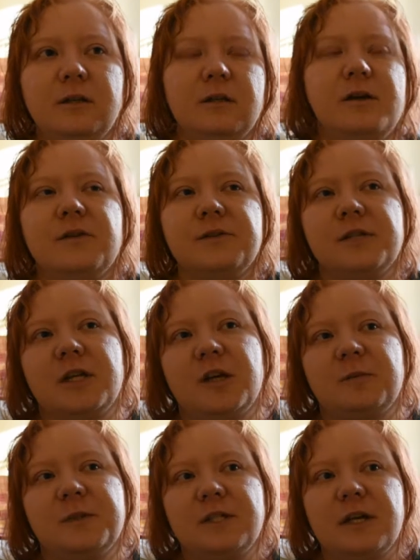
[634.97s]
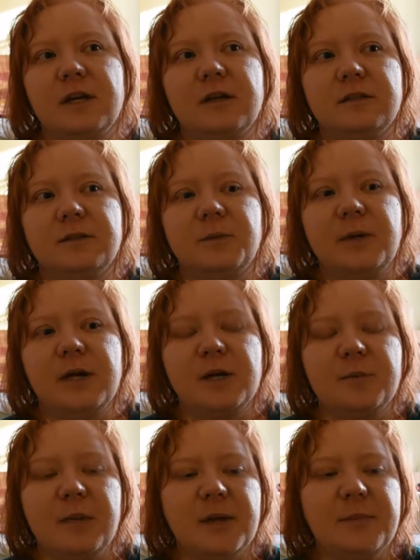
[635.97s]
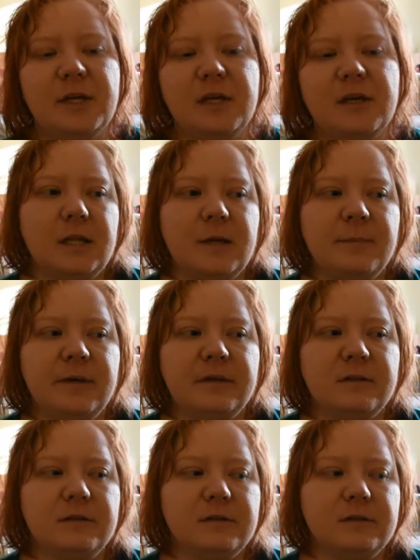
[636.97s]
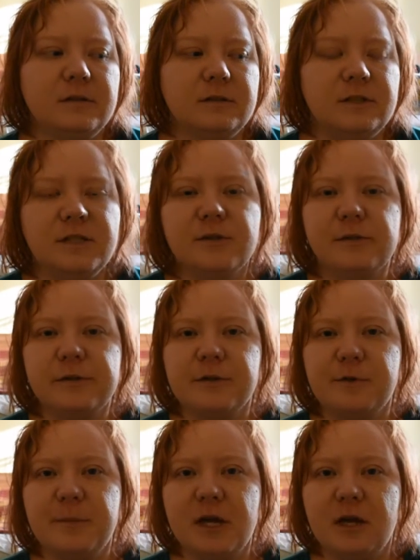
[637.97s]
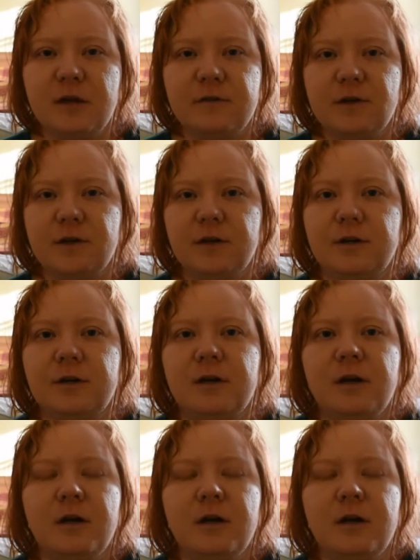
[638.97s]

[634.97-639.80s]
the concept that we are maybe blaming disordered behavior